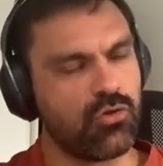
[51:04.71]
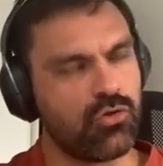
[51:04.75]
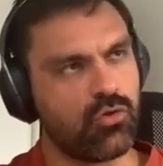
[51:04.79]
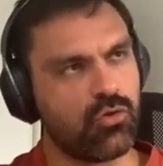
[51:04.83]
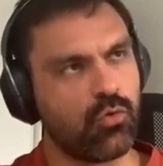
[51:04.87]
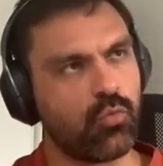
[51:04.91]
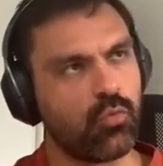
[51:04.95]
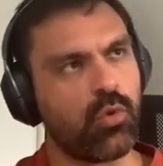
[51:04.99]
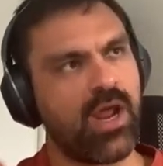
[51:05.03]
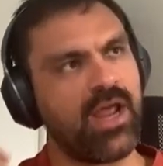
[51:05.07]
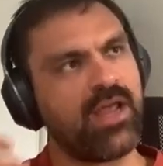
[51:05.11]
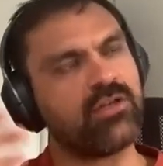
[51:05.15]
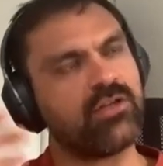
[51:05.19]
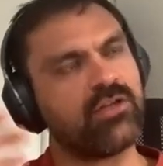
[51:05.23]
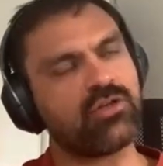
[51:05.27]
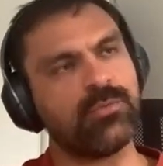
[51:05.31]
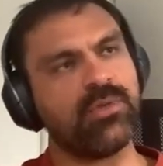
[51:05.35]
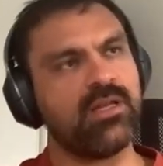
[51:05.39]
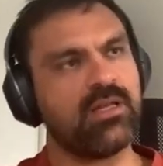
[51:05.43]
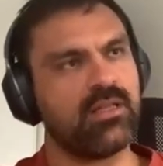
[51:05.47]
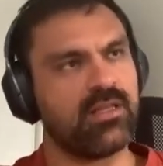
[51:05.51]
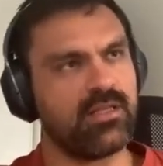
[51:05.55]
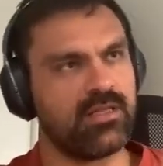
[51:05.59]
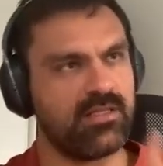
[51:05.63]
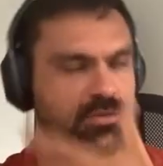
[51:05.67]
the wage
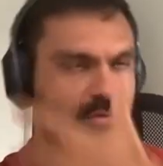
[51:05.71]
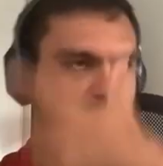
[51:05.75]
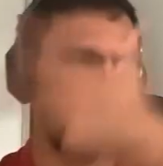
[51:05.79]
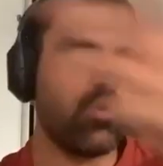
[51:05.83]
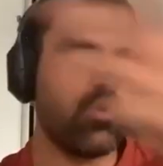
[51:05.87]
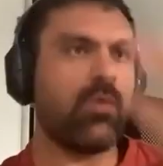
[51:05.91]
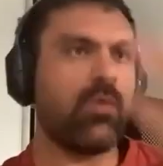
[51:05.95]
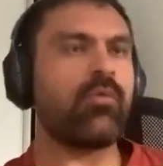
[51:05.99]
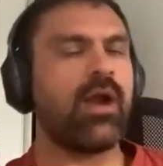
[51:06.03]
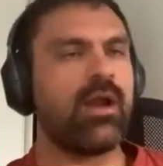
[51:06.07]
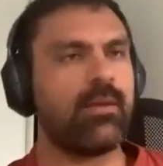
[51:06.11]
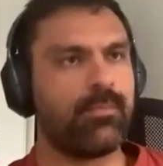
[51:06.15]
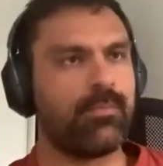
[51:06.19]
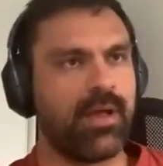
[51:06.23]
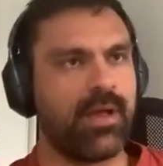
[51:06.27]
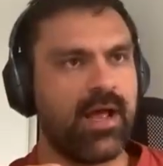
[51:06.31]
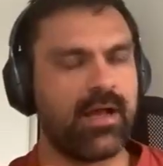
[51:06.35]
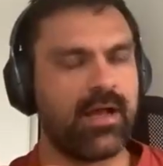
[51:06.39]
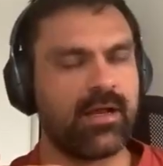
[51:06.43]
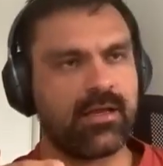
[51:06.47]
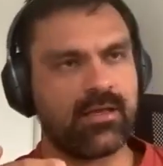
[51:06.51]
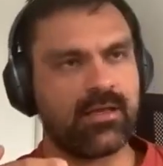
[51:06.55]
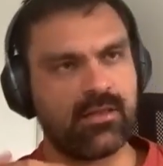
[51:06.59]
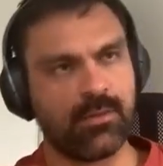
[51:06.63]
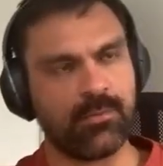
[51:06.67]
immediately is right
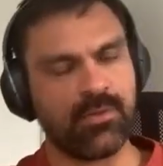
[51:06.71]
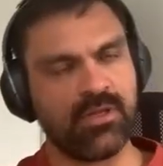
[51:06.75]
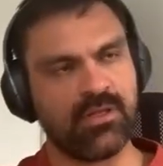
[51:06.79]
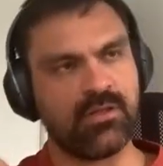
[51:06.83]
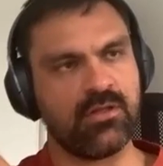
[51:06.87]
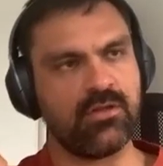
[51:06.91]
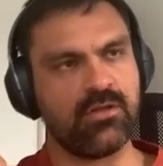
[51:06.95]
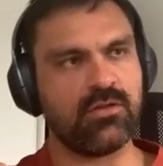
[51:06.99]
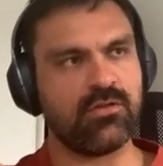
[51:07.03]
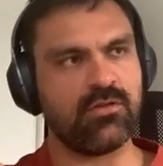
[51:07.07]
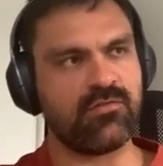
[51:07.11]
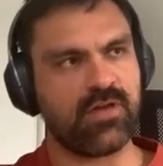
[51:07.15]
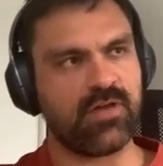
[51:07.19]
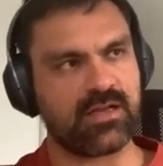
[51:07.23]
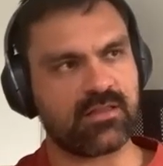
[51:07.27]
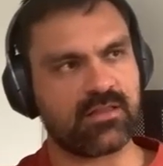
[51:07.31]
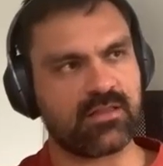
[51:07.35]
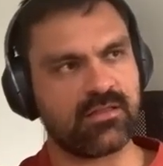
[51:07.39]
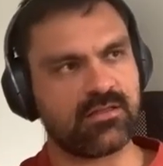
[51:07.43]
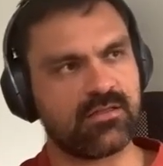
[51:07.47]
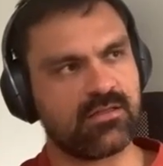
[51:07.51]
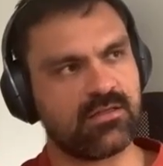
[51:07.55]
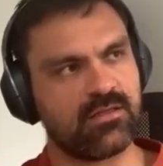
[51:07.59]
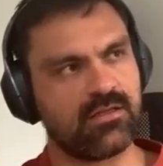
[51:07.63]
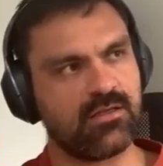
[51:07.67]
back. I mean, the fact
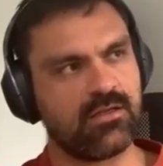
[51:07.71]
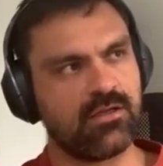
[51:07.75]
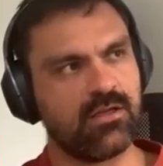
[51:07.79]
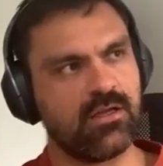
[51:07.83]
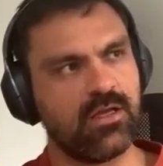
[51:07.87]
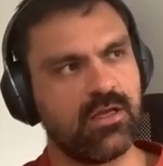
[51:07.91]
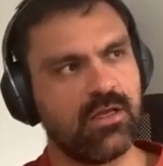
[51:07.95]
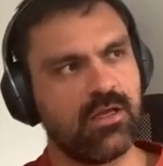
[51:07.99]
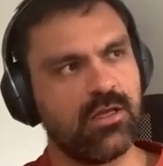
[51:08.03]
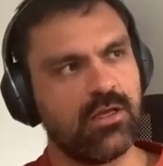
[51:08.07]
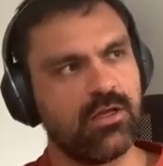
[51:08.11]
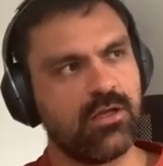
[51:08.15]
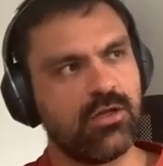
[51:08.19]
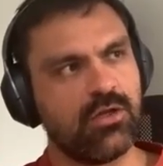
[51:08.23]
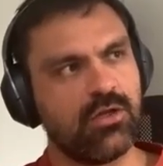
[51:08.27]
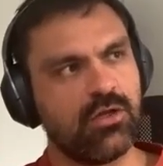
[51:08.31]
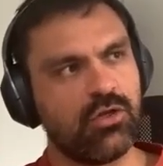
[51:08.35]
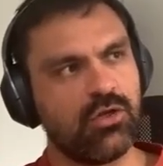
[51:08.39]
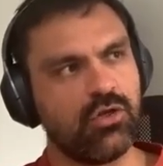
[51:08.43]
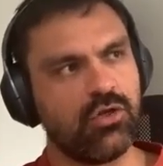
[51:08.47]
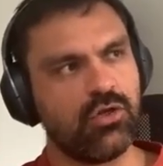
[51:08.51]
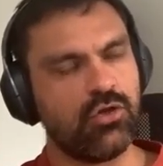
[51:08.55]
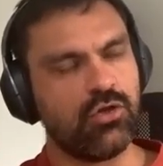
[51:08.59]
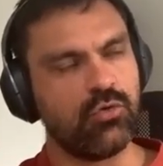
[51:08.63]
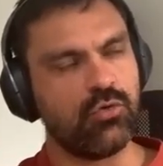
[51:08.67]
that
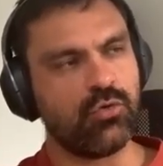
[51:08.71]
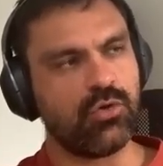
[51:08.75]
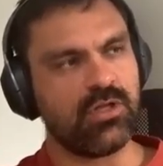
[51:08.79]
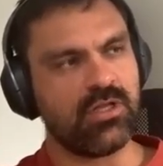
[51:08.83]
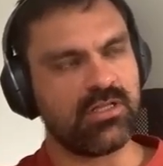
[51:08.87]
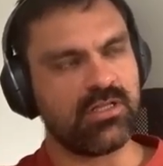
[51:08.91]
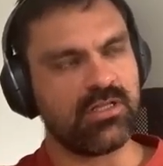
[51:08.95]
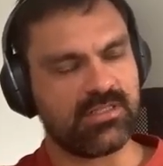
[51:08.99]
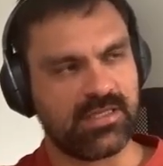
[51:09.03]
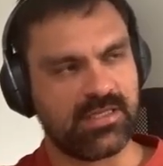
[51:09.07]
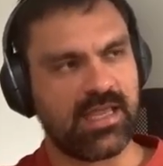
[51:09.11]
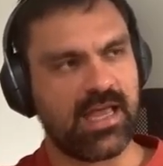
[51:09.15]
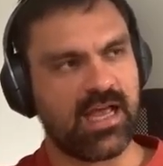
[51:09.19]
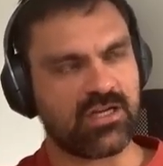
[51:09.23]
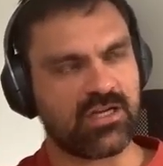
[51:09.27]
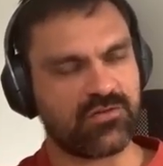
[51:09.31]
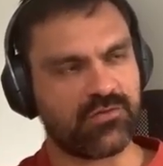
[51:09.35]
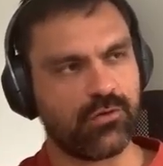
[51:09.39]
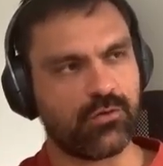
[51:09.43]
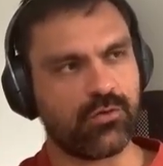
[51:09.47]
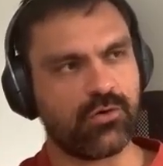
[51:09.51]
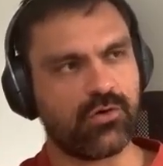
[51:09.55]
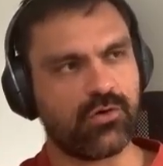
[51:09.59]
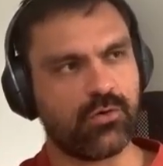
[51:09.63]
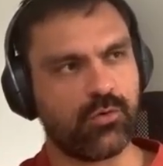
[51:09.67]
it's a cash
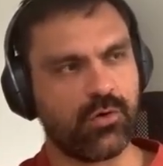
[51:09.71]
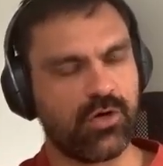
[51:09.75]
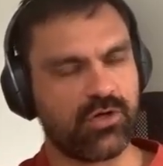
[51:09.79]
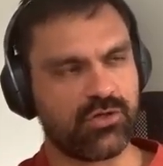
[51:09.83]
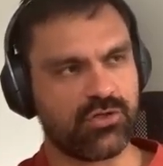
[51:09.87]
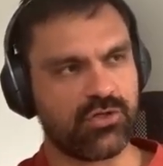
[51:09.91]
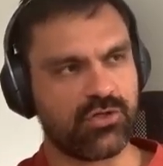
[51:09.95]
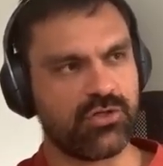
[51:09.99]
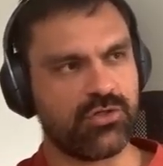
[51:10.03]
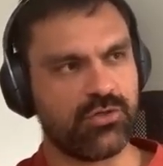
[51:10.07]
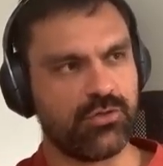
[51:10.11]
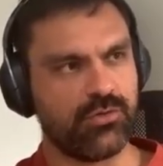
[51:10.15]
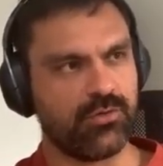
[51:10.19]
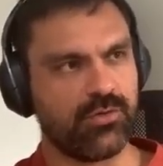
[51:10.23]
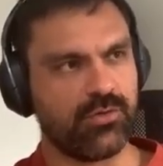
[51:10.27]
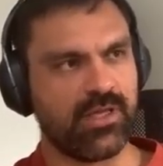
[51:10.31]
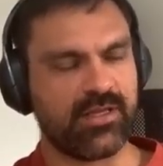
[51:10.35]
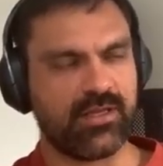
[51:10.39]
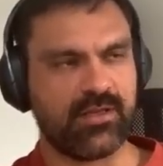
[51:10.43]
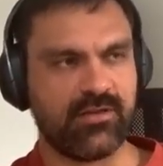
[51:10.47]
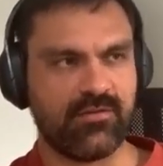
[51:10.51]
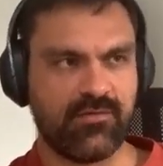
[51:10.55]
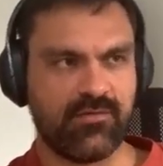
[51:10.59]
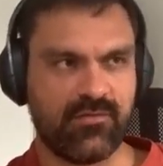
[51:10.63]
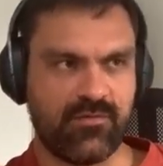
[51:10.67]
flow question too.
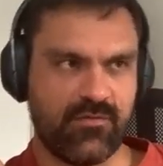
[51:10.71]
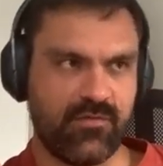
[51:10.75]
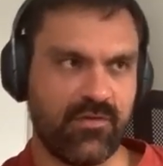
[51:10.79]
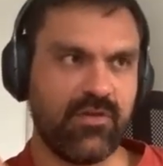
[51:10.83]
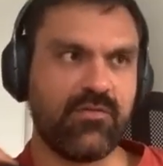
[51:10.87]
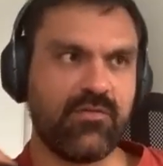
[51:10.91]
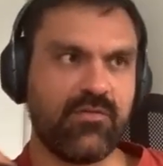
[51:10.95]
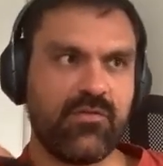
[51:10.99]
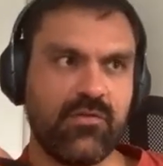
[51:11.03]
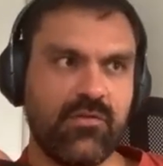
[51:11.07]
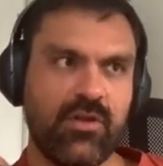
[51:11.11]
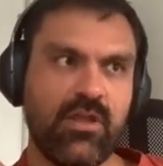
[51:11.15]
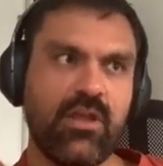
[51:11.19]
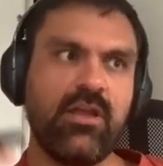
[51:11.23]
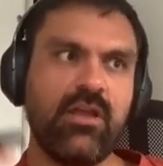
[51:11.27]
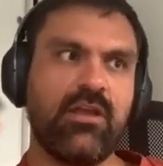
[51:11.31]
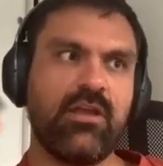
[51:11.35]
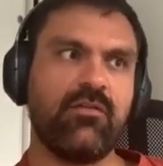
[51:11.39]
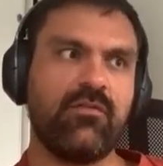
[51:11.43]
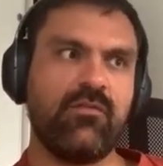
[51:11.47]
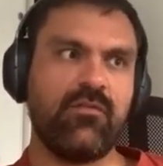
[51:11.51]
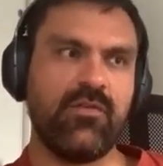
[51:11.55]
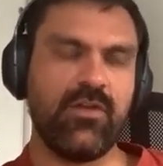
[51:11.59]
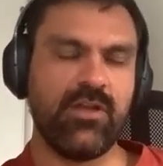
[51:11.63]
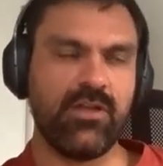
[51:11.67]
Like if
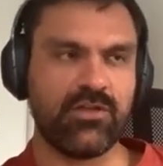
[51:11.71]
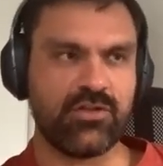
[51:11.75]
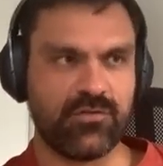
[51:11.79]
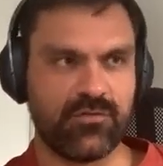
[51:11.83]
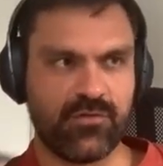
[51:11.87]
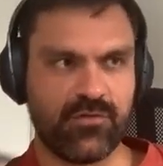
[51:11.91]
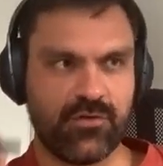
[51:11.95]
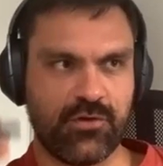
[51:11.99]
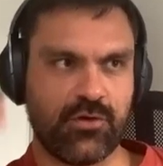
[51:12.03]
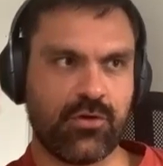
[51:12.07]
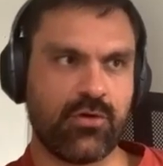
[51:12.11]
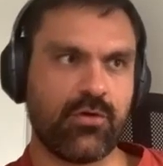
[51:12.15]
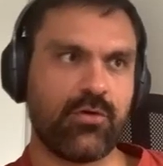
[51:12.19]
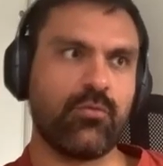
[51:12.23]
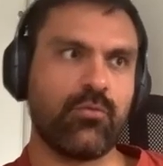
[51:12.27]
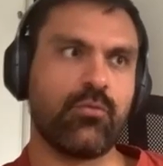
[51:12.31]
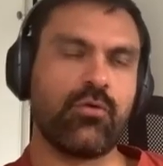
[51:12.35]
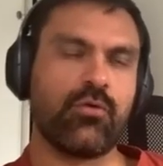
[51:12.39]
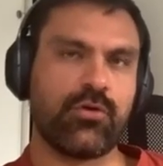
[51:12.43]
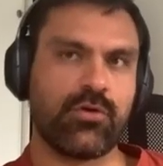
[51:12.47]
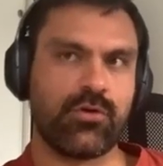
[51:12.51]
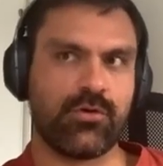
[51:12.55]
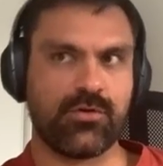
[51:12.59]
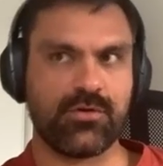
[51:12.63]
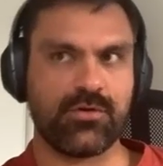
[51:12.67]
each of your
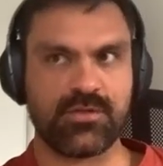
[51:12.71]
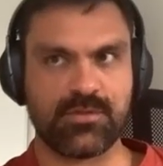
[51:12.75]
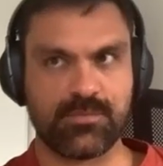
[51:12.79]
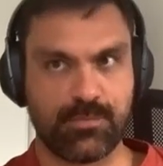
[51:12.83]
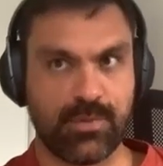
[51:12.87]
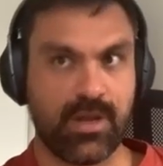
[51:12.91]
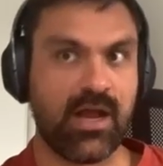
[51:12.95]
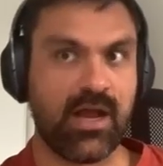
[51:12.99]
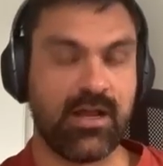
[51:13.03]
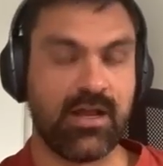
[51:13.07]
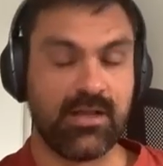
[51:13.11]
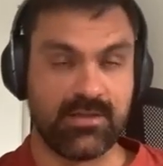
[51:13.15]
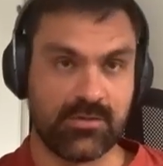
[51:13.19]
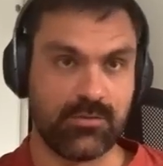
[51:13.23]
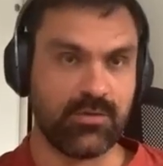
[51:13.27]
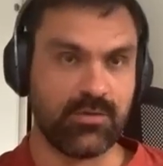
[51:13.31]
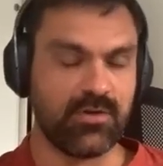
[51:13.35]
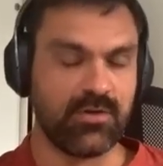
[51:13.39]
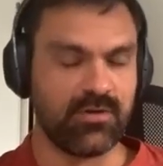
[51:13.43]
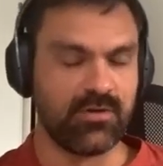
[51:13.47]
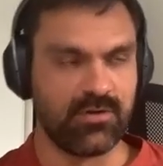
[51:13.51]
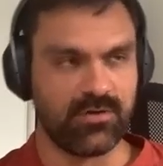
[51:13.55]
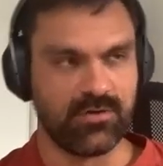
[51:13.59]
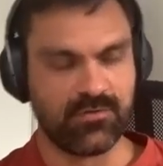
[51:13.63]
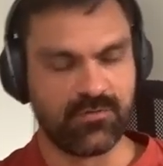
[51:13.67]
workers buys
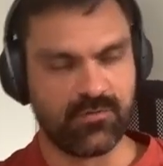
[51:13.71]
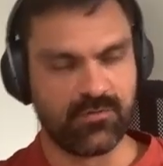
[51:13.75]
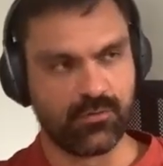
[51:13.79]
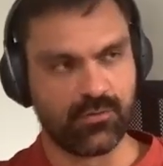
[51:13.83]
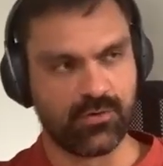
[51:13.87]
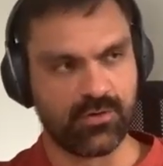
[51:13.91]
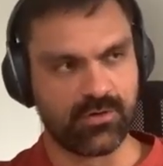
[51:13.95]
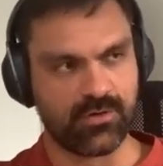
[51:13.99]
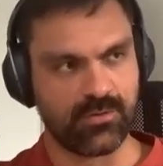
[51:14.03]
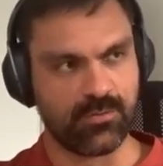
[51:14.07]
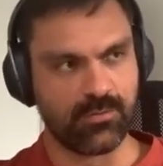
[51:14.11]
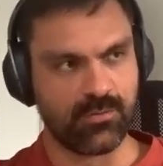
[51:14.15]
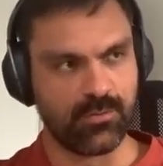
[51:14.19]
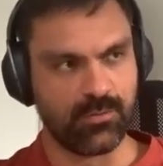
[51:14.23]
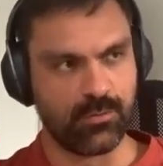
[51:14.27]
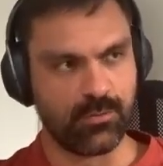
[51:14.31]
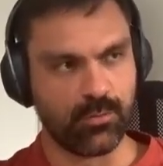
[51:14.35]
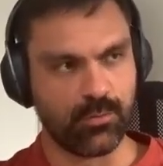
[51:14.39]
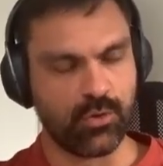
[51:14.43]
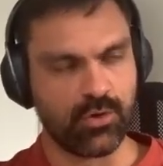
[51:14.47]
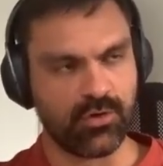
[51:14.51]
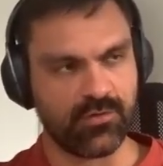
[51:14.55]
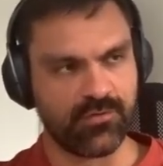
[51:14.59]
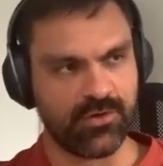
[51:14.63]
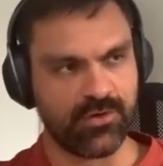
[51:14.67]
a Ford
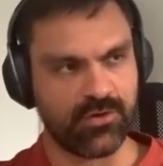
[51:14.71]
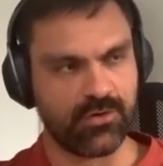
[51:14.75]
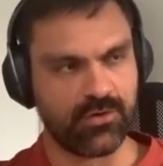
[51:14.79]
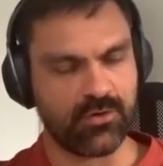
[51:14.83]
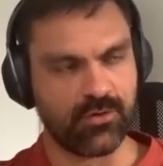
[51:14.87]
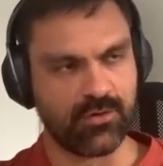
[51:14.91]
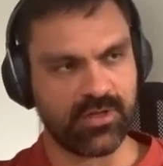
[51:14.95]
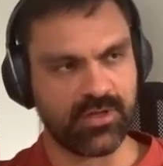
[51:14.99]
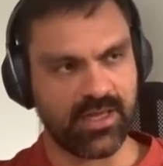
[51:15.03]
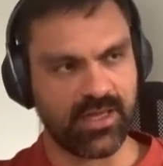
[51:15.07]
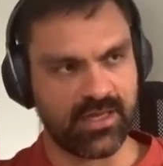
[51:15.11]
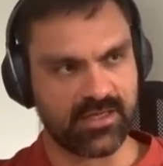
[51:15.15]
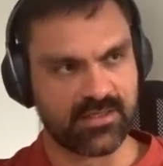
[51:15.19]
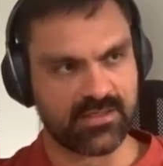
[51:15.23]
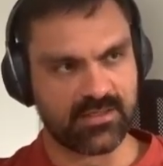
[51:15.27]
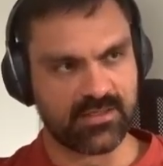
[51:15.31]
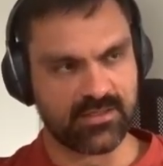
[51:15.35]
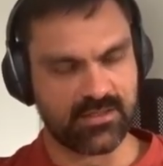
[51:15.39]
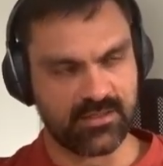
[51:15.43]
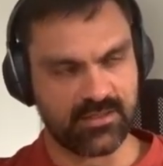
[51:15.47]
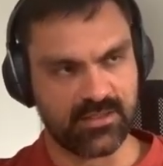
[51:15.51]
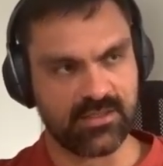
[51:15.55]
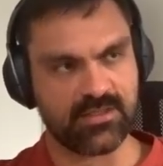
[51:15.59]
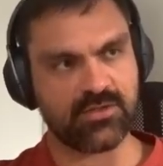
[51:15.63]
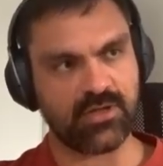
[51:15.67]
motor vehicle, yes,
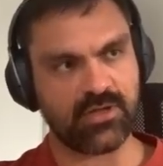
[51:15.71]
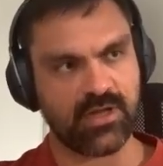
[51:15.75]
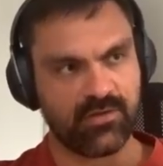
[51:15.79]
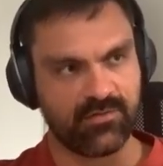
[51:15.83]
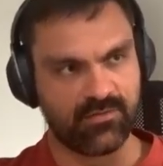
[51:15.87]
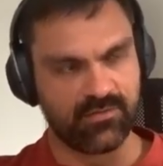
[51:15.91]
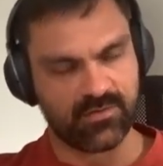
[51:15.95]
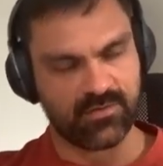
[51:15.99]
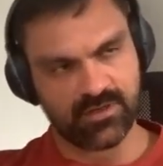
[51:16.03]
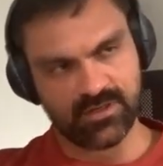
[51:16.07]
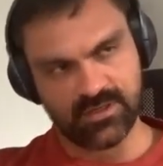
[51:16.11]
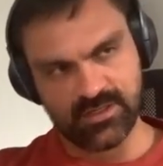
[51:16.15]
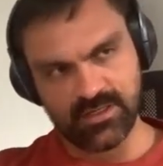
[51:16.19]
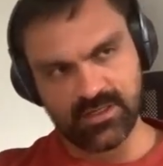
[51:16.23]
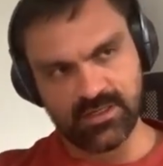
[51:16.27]
at least you have